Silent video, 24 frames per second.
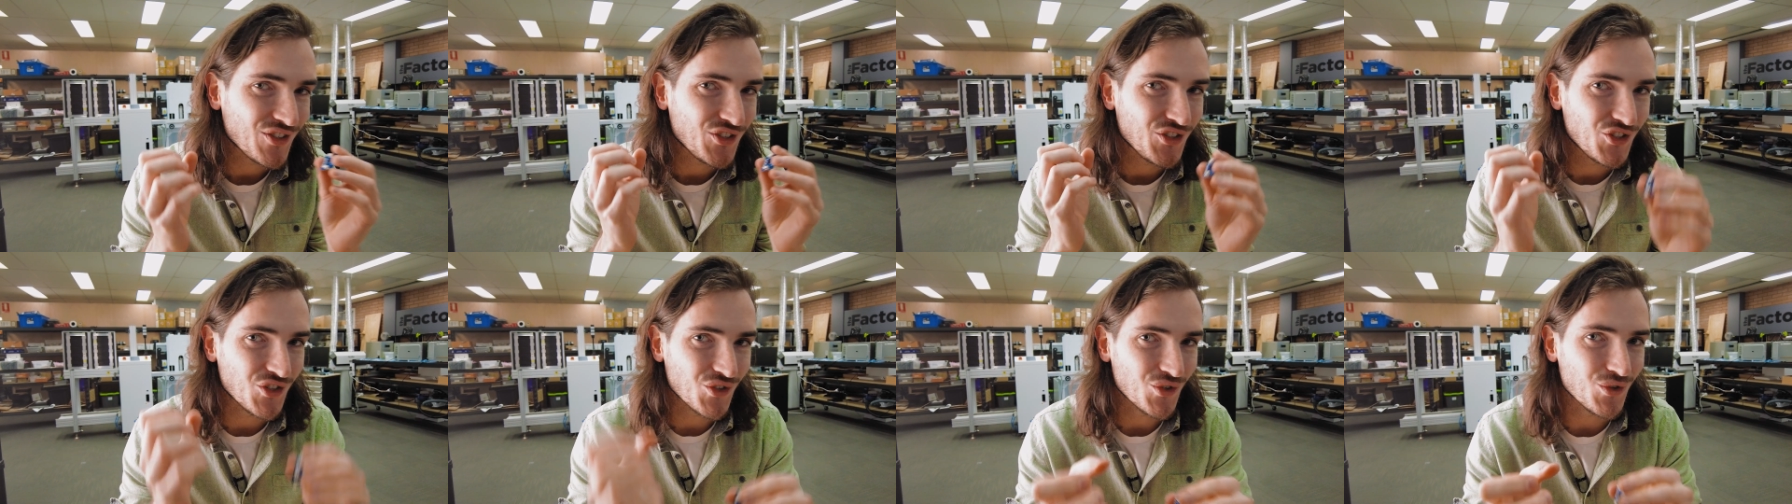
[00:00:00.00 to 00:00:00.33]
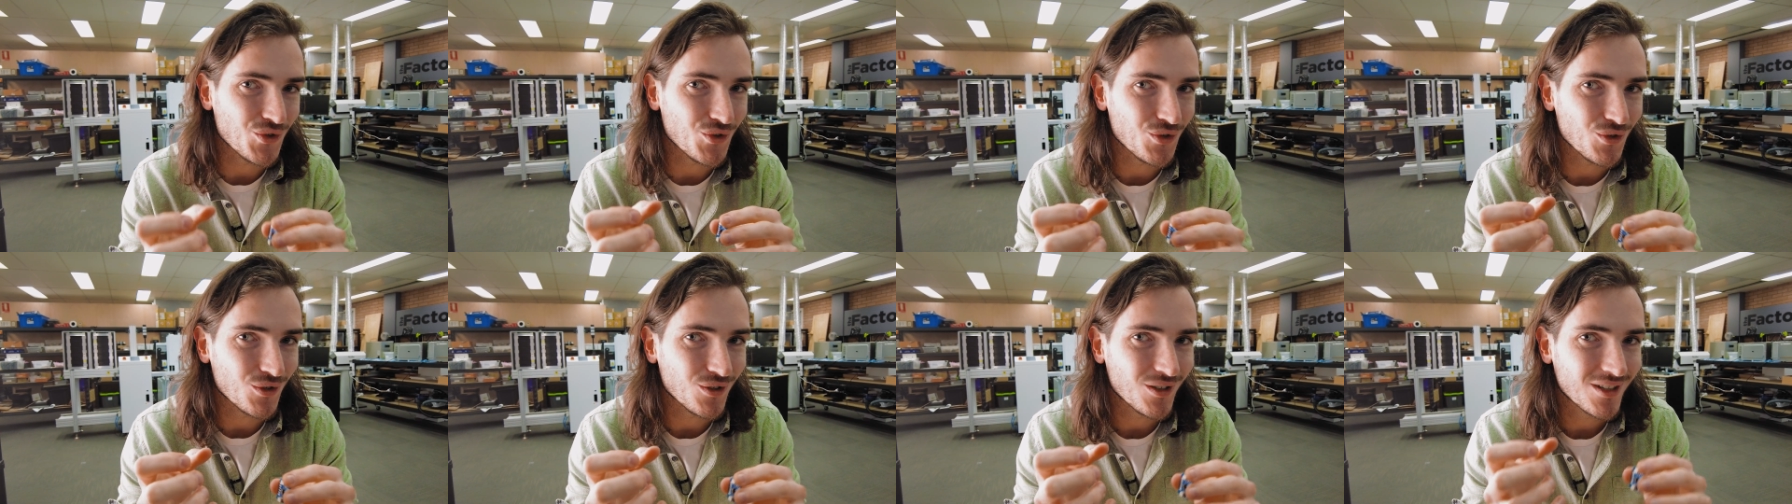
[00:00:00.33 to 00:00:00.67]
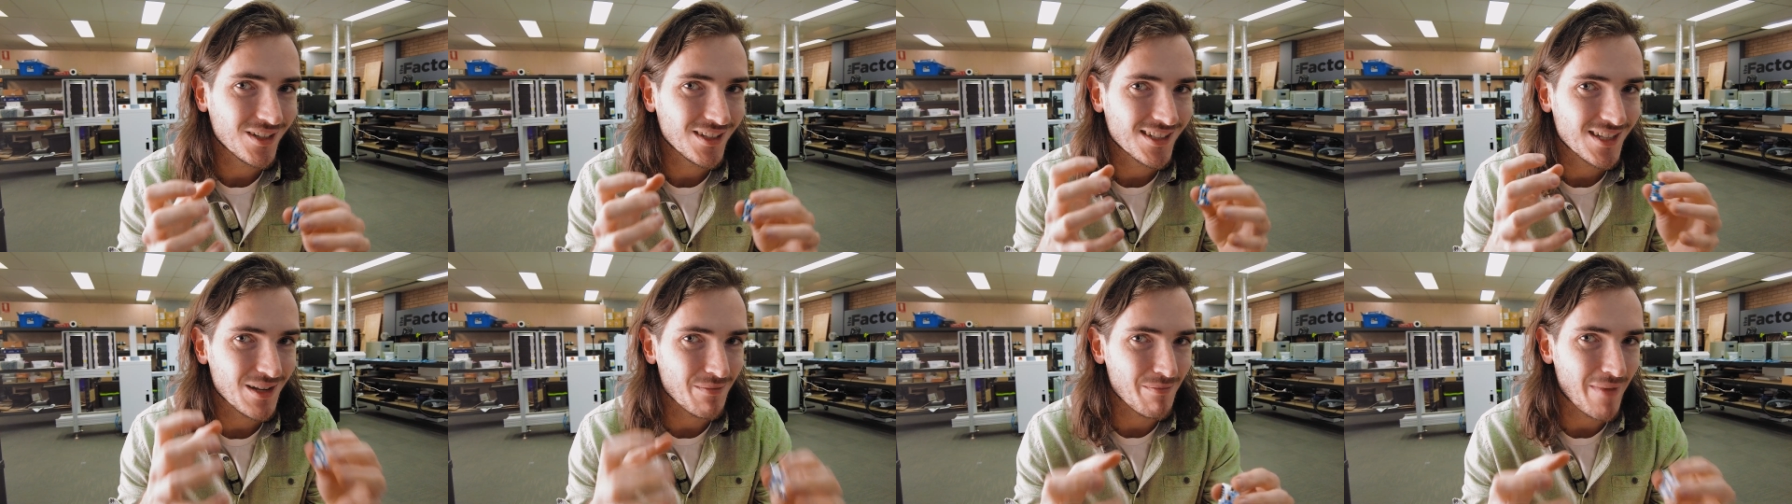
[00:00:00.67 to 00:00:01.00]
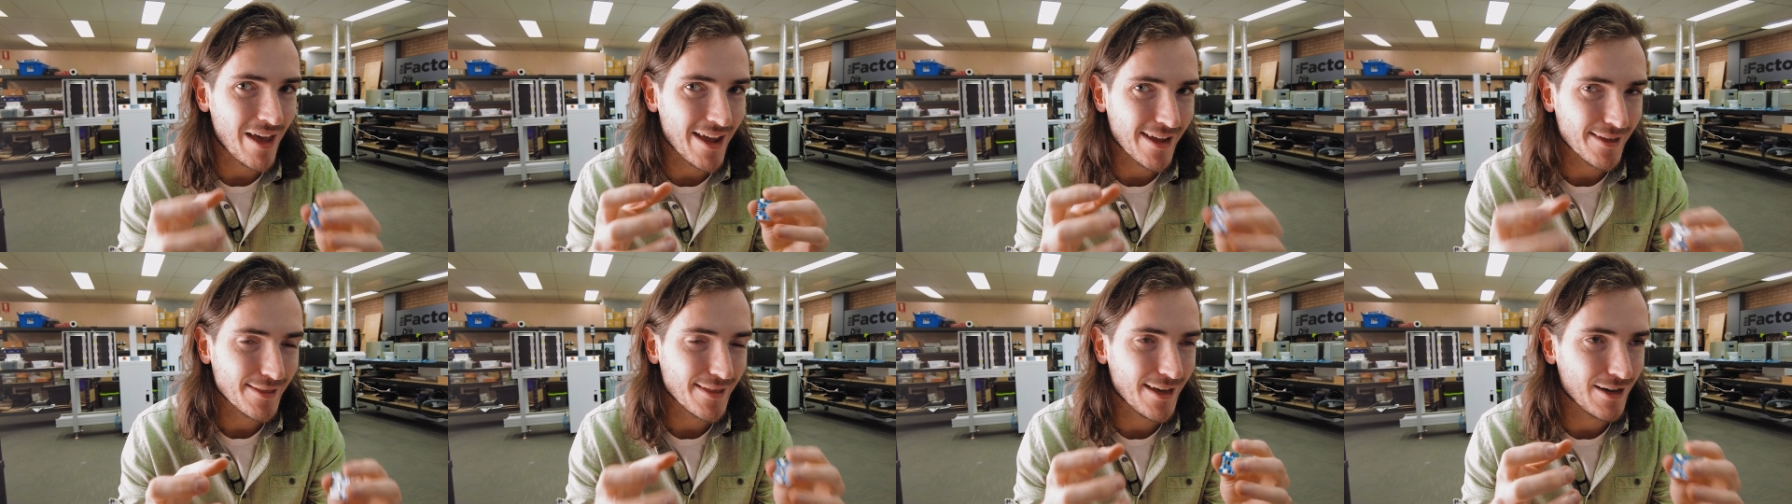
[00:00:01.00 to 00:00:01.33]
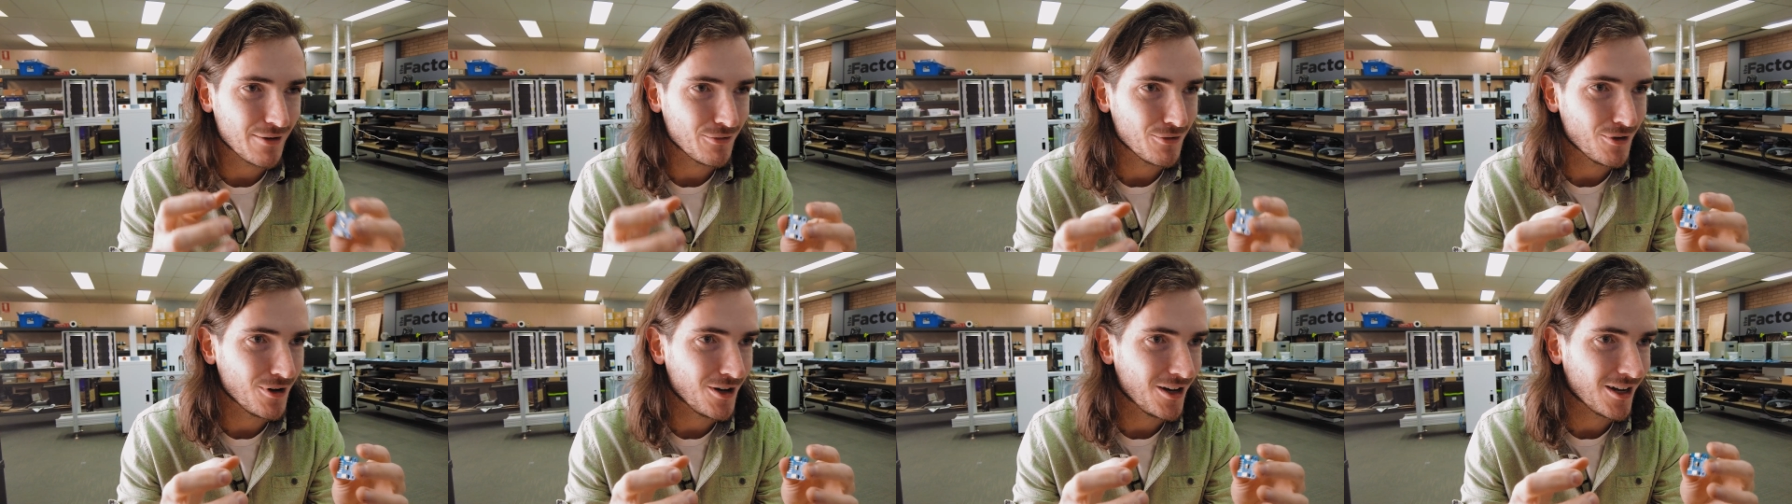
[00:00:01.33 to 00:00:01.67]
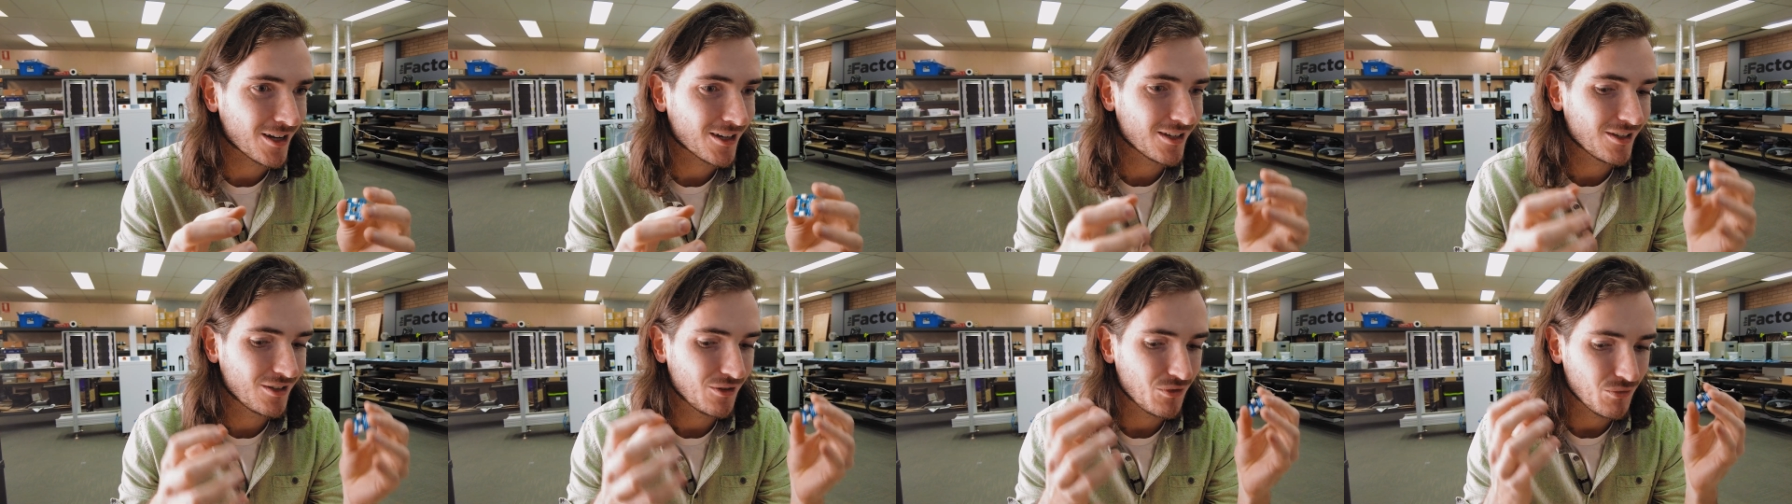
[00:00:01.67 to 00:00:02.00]
do to make that
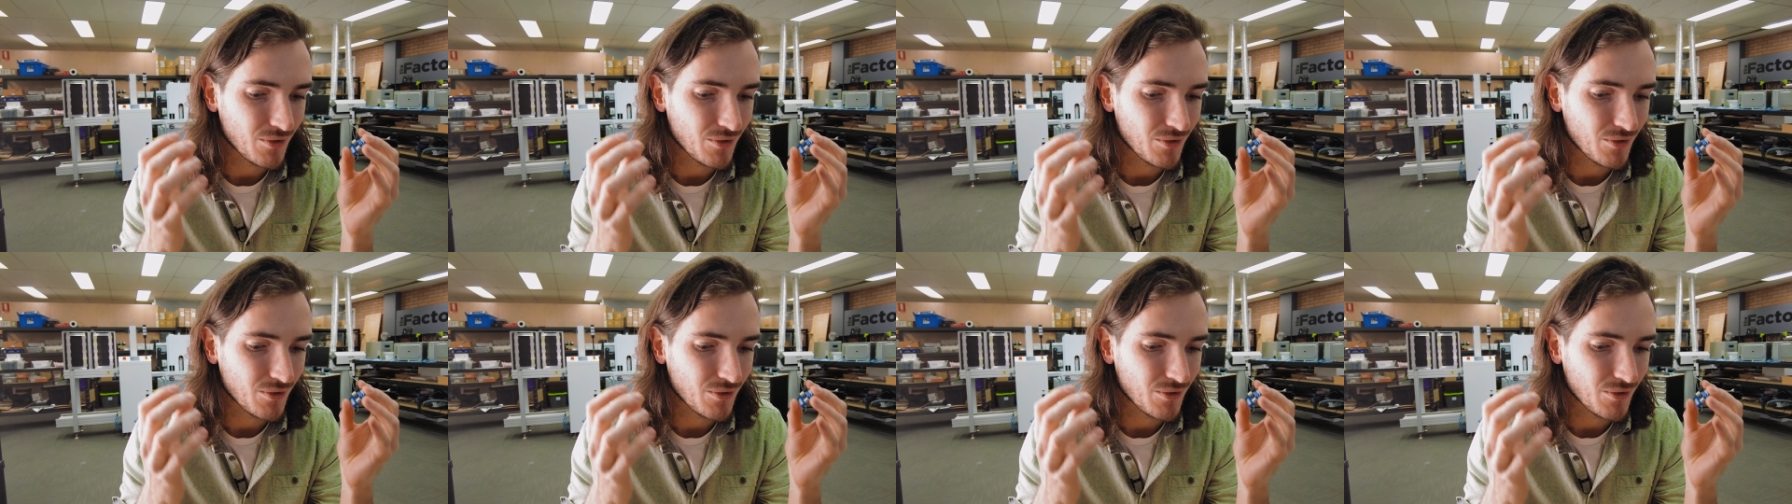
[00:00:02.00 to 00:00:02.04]
work?